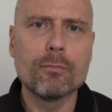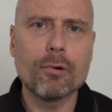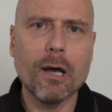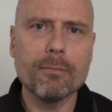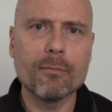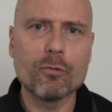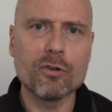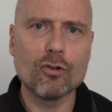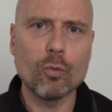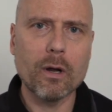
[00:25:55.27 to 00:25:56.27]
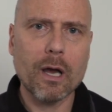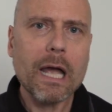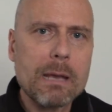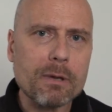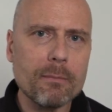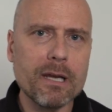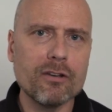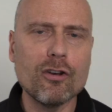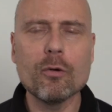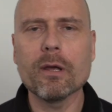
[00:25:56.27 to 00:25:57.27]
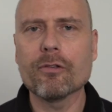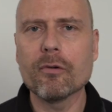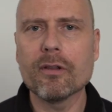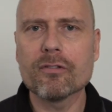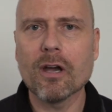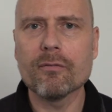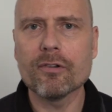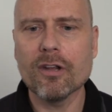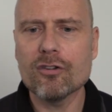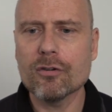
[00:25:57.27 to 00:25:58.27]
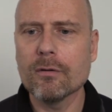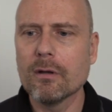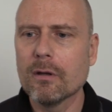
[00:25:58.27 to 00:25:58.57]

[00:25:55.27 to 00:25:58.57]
problems, which is what I am committed to doing through this conversation.